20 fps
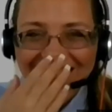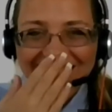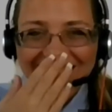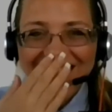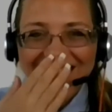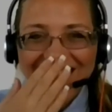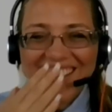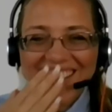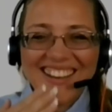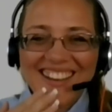
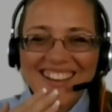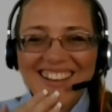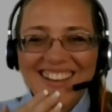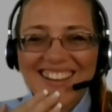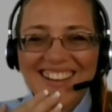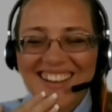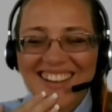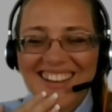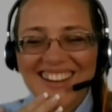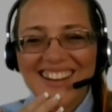costa rica
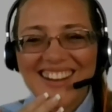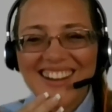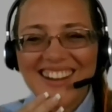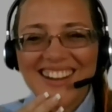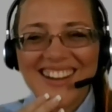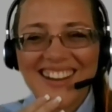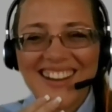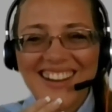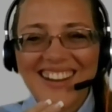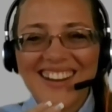is the
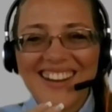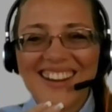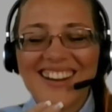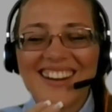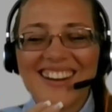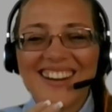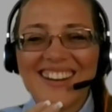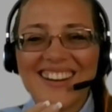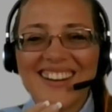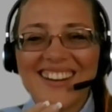opposite
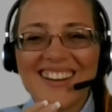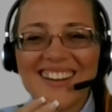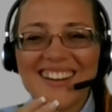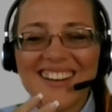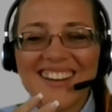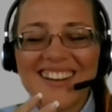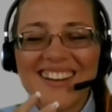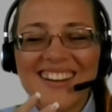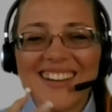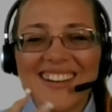uh, for
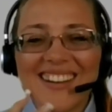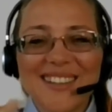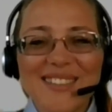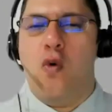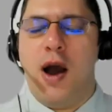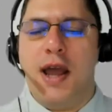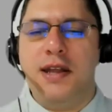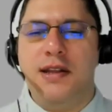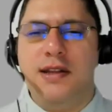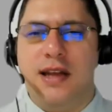example
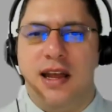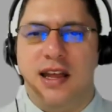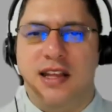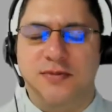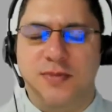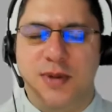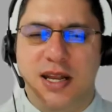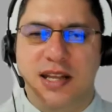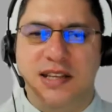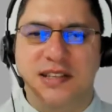wine has
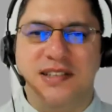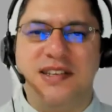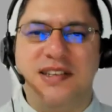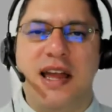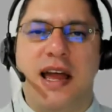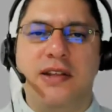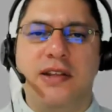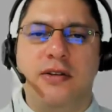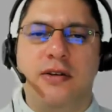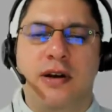been a
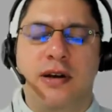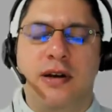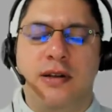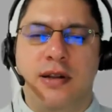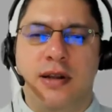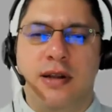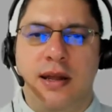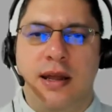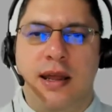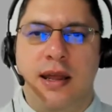standard
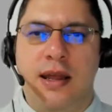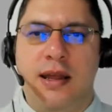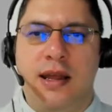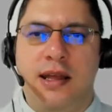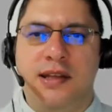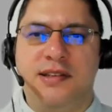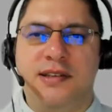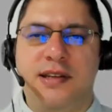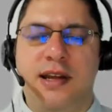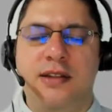a,
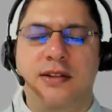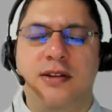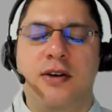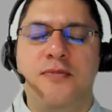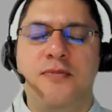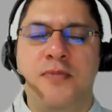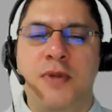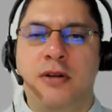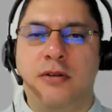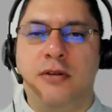a standard
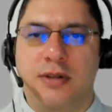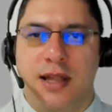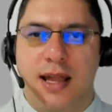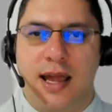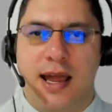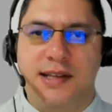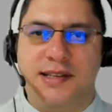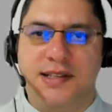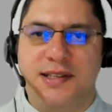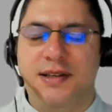middle
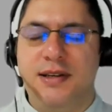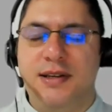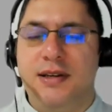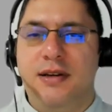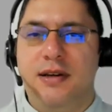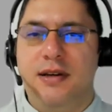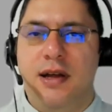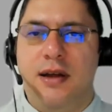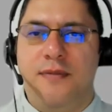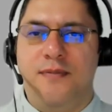class
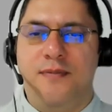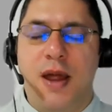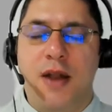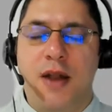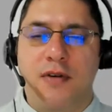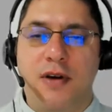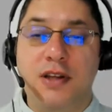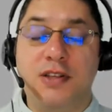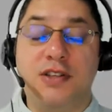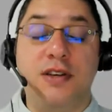uh,
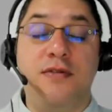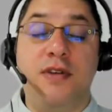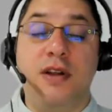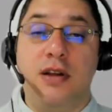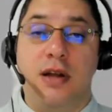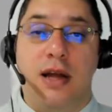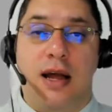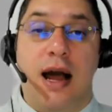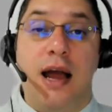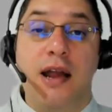beverage, even
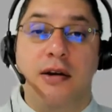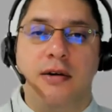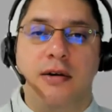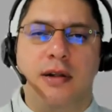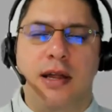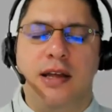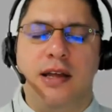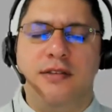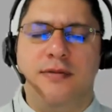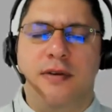higher
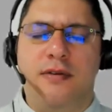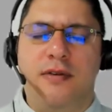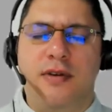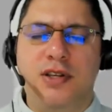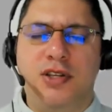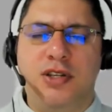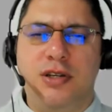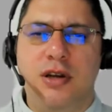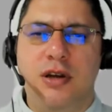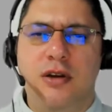class
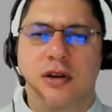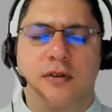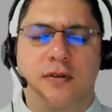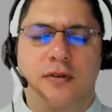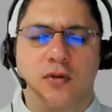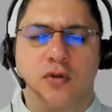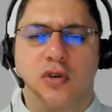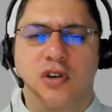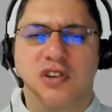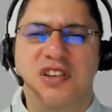beverage,
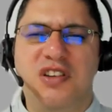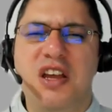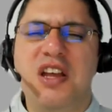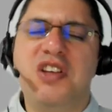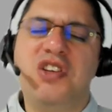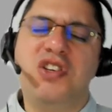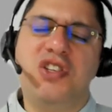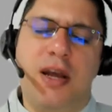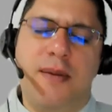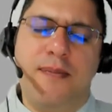of course,
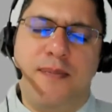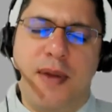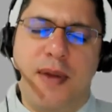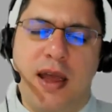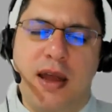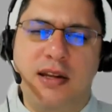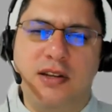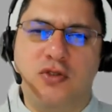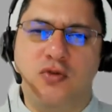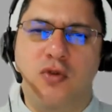
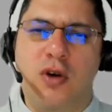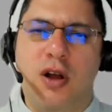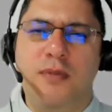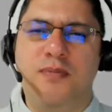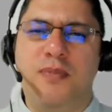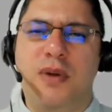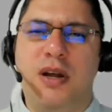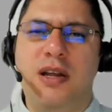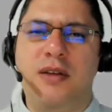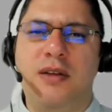champagne as well.
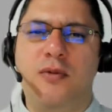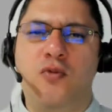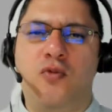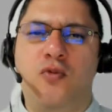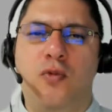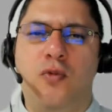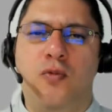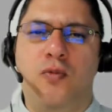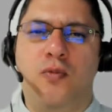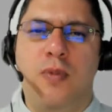But it,
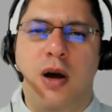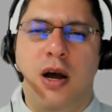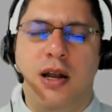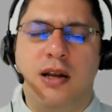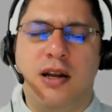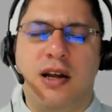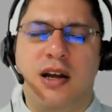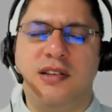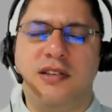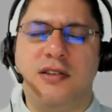
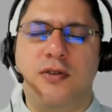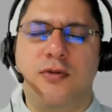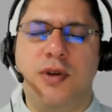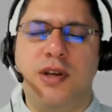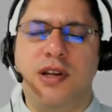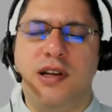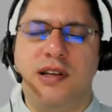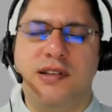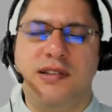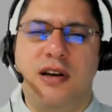but Costa
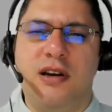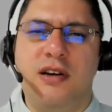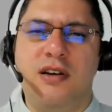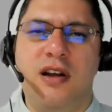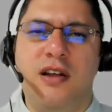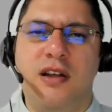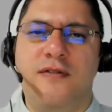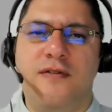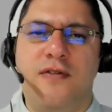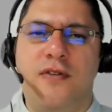Ricans are
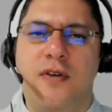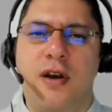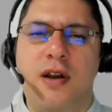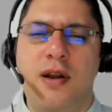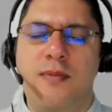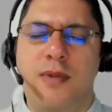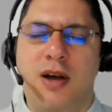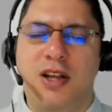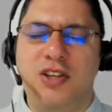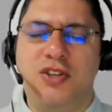not
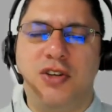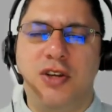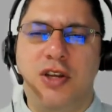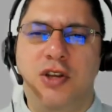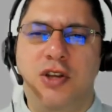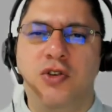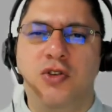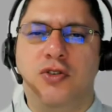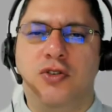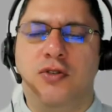very much
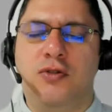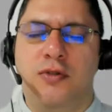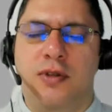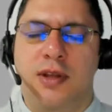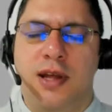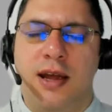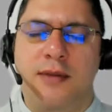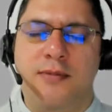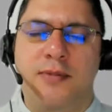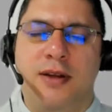used to
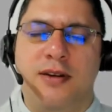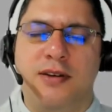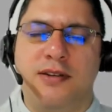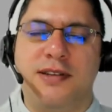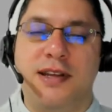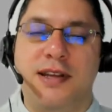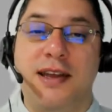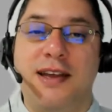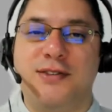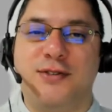that because
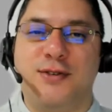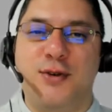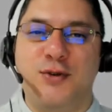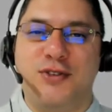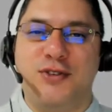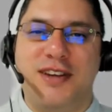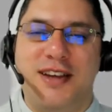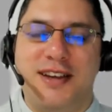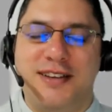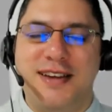they
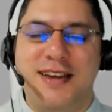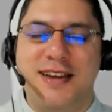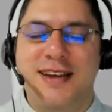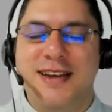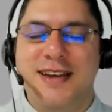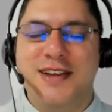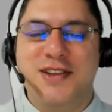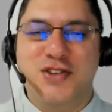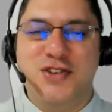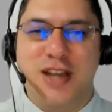associate
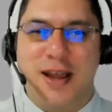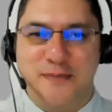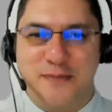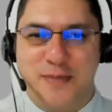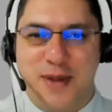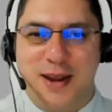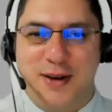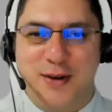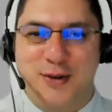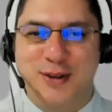
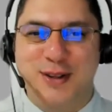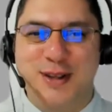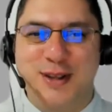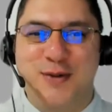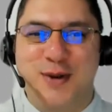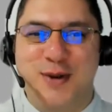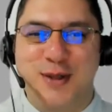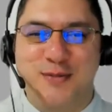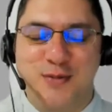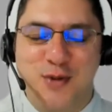champagne only
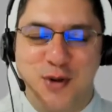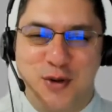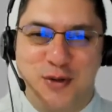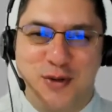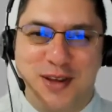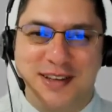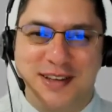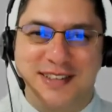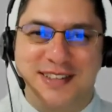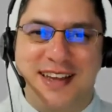with
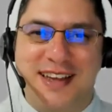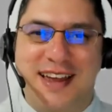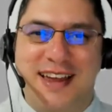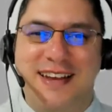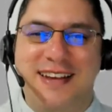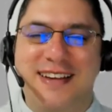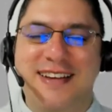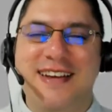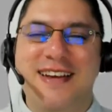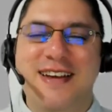movies
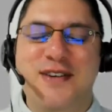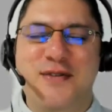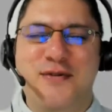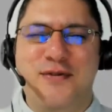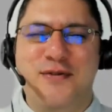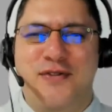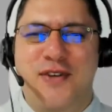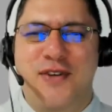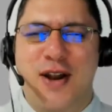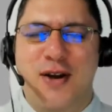and
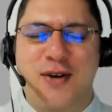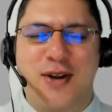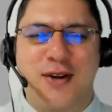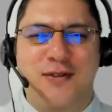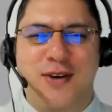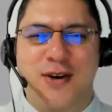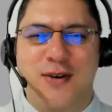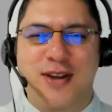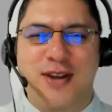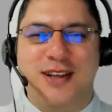very,
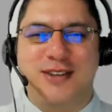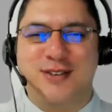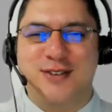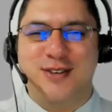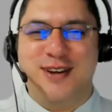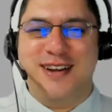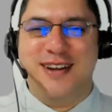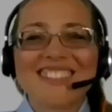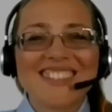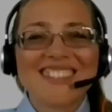
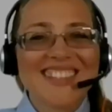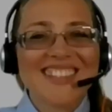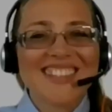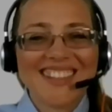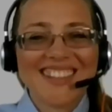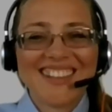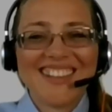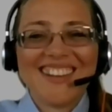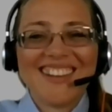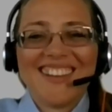Romance. Uh,
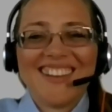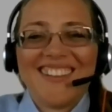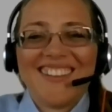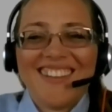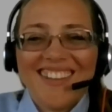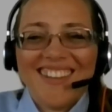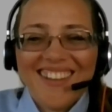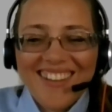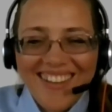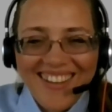very uh,
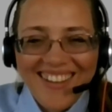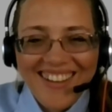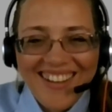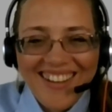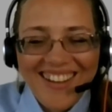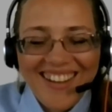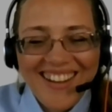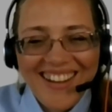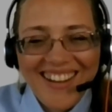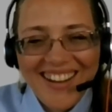
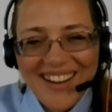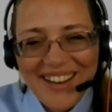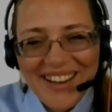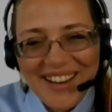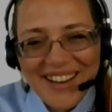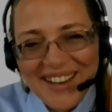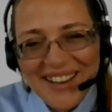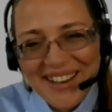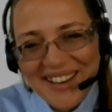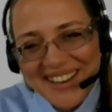extremely formal
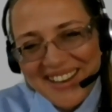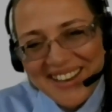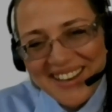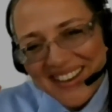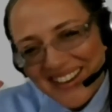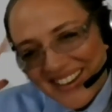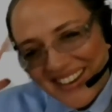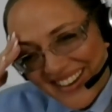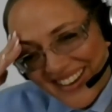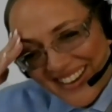setting,
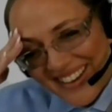very, very